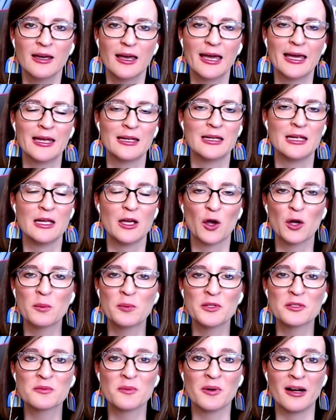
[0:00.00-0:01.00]
And He
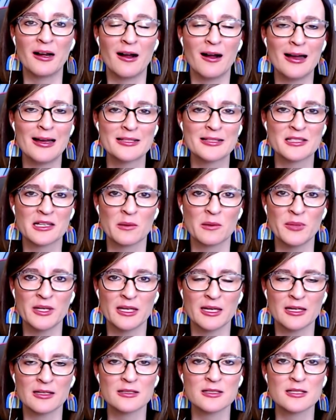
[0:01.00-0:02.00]
opened my eyes and I
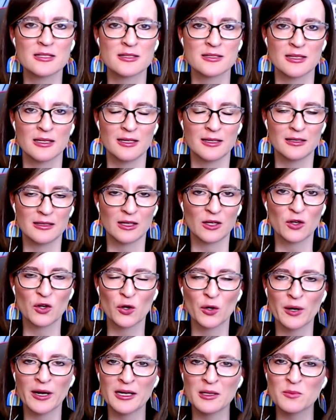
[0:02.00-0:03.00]
began to see an
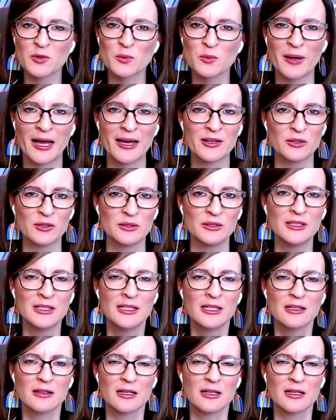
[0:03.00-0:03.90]
incredible battle